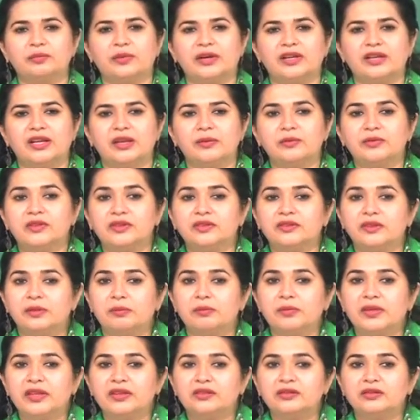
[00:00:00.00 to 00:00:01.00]
perhaps is the
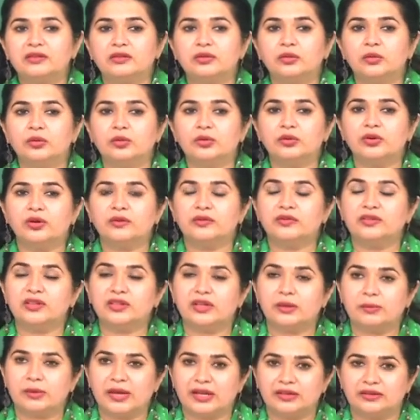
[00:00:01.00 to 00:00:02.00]
best known of
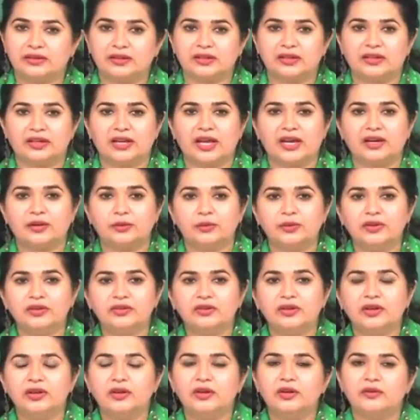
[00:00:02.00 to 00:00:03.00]
cinematic language
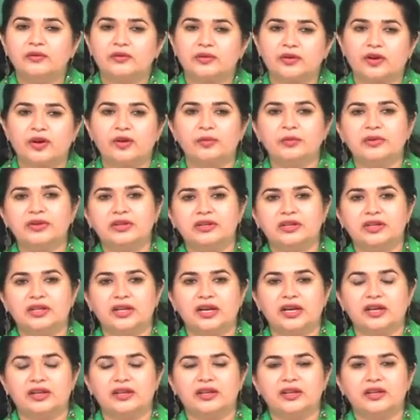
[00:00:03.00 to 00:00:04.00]
from
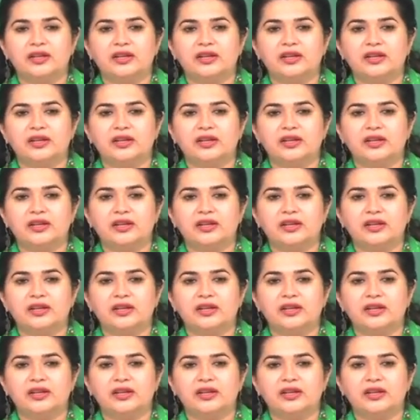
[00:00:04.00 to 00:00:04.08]
India.